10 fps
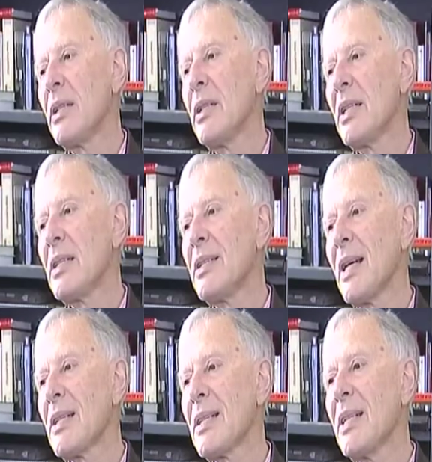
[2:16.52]
This
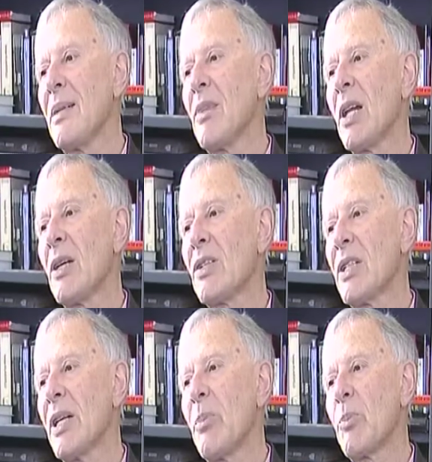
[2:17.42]
does seem
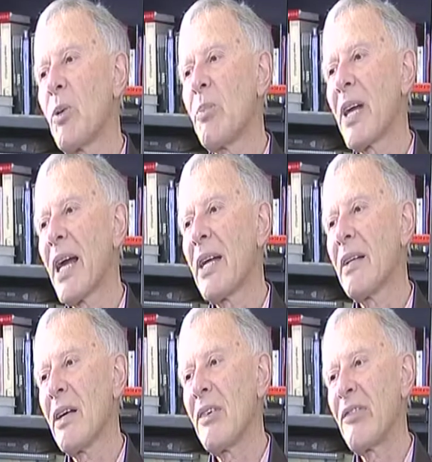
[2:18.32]
largely a
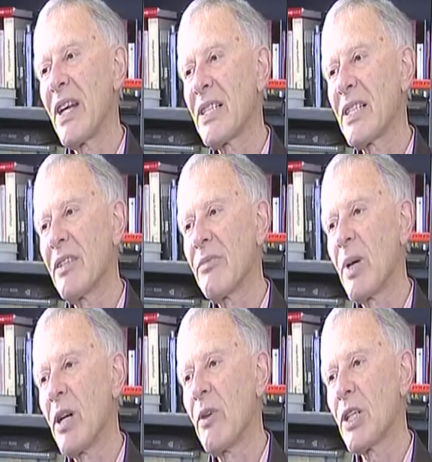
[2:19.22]
propaganda offensive
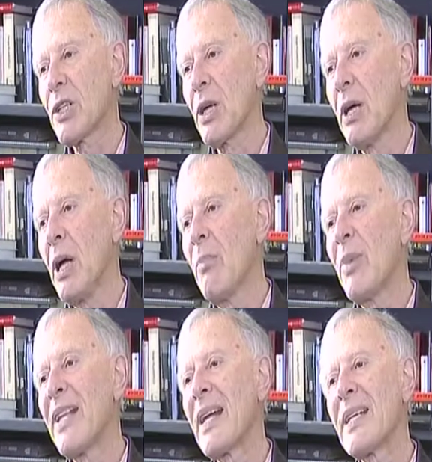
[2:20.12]
by Russia, but
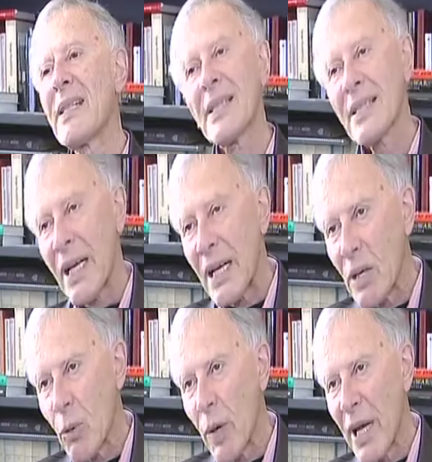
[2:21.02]
that doesn't take
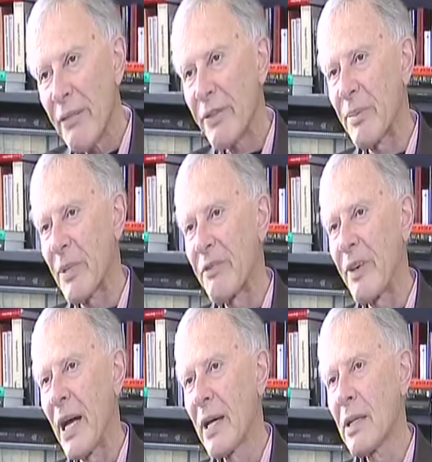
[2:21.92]
away from the
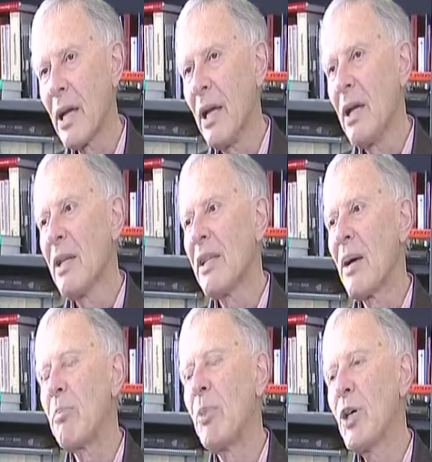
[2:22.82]
fact
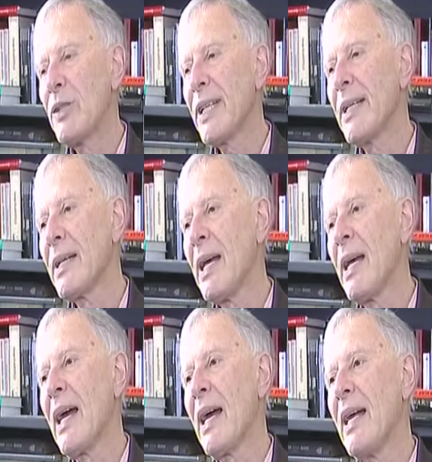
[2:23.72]
that Putin,
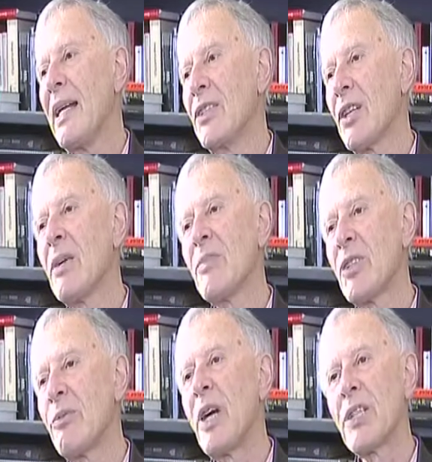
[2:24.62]
in terms
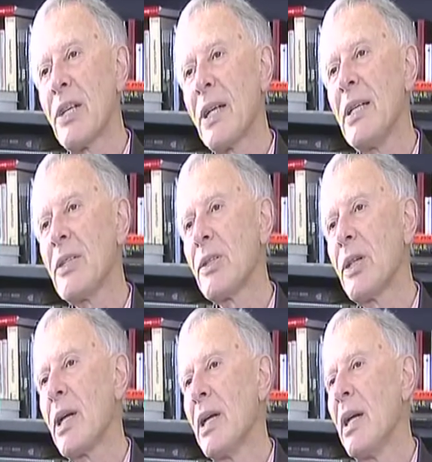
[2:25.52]
of Russian
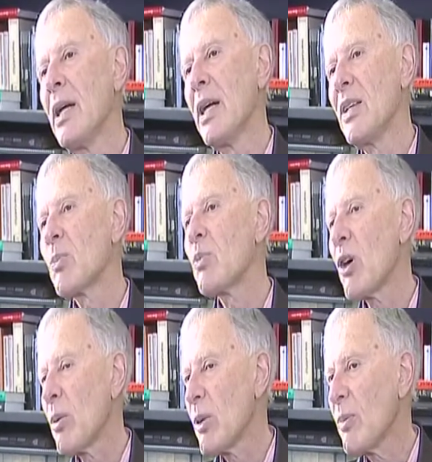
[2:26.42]
history, is
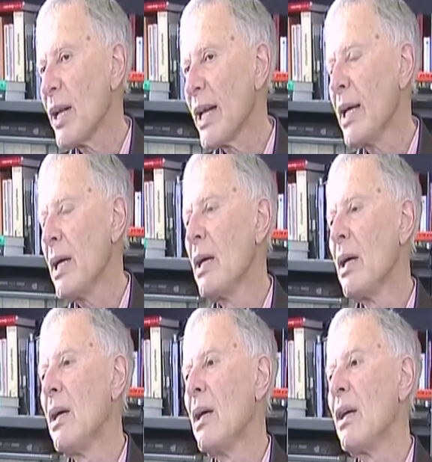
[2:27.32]
probably
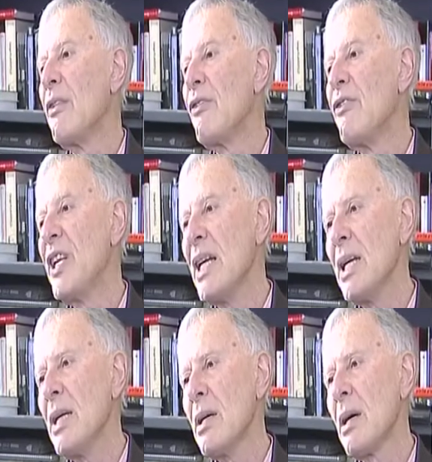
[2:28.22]

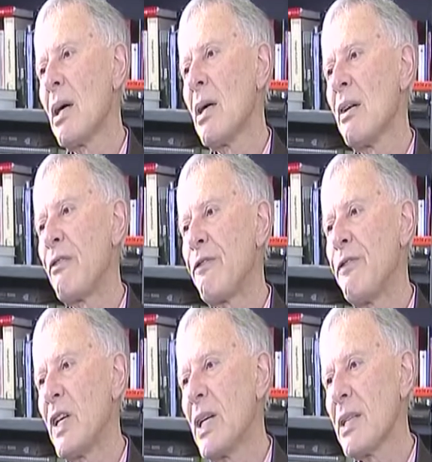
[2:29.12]
the
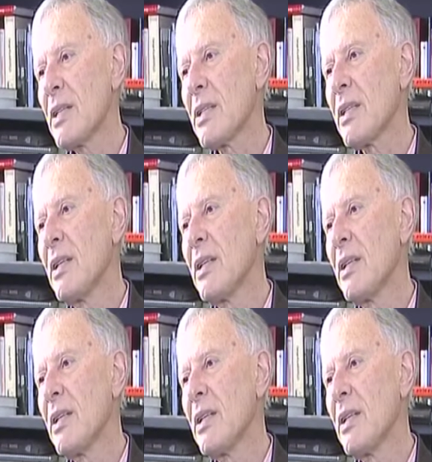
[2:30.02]
first